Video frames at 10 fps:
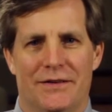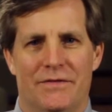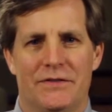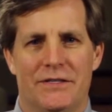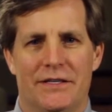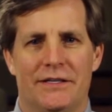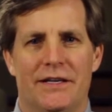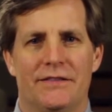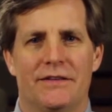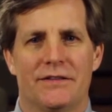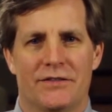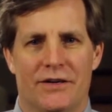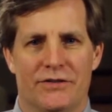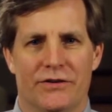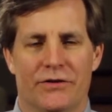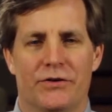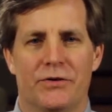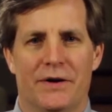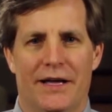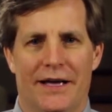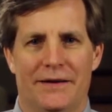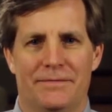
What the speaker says: facilitate the discussion or Q&A.